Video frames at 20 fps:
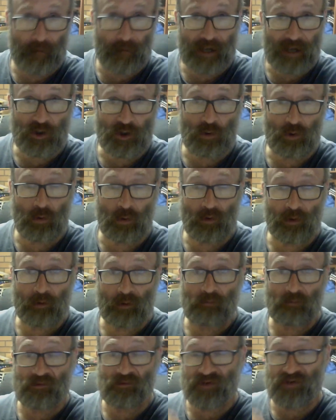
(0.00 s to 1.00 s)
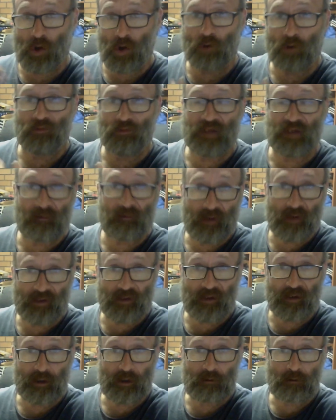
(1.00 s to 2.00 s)
to make sure that it resolves
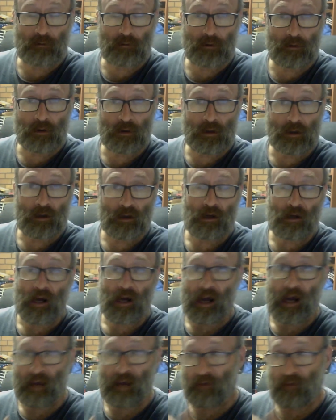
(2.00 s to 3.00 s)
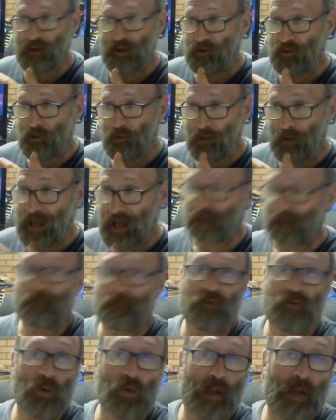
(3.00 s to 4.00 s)
everything, and then do app
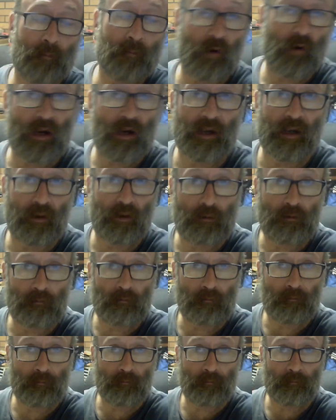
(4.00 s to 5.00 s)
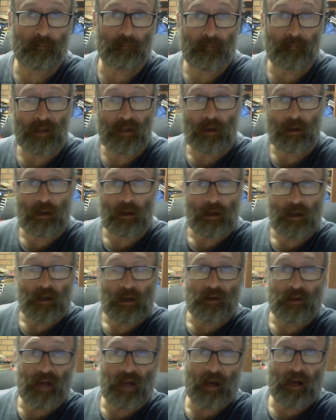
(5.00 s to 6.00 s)
full upgrade.
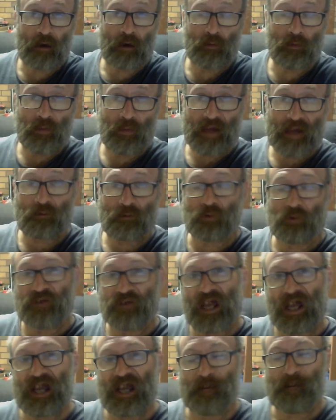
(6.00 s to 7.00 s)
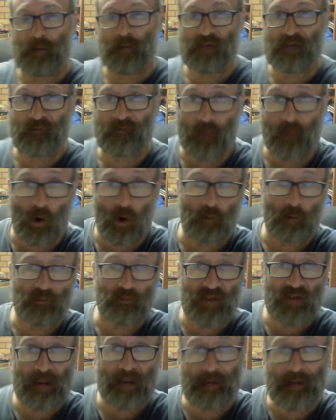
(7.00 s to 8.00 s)
Now, that will take me from
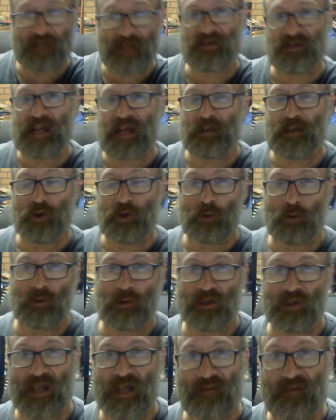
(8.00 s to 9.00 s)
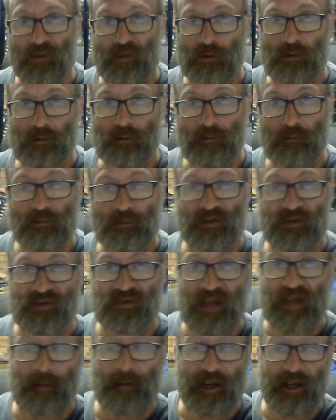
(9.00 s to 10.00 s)
Debian 10u11 to
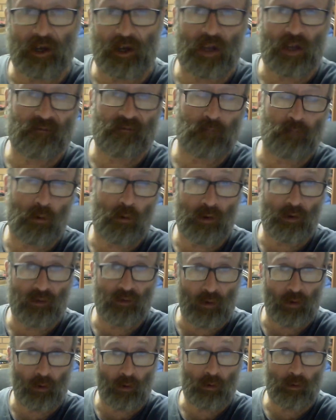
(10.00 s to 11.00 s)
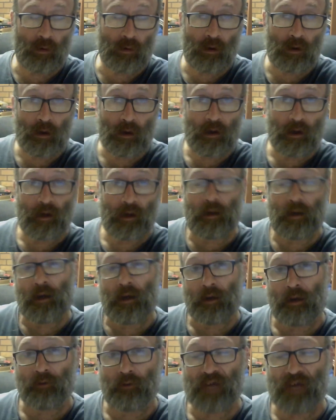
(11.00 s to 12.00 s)
Debian 11.2.
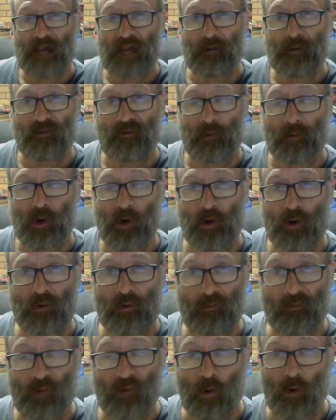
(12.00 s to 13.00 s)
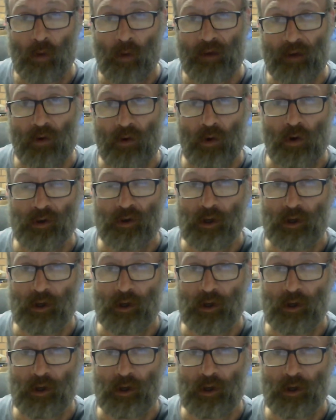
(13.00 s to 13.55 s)
It'll take me from kernel 4.19